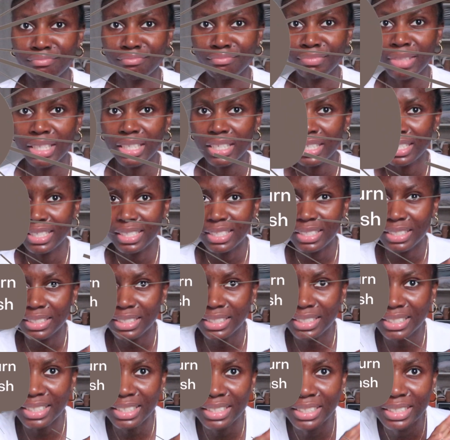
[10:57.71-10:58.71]

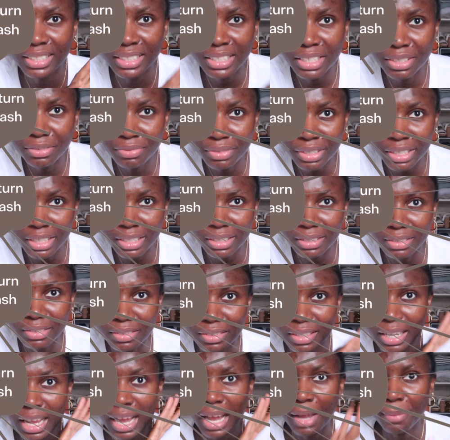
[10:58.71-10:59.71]
because it's
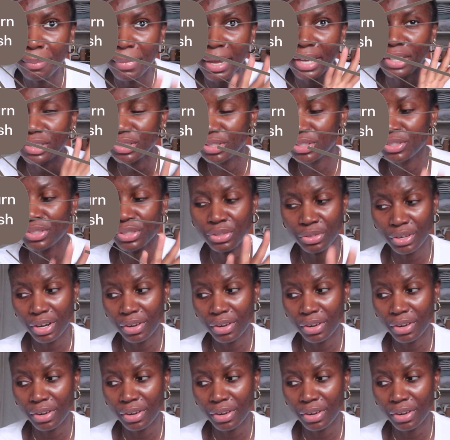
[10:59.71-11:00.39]
given I might just turn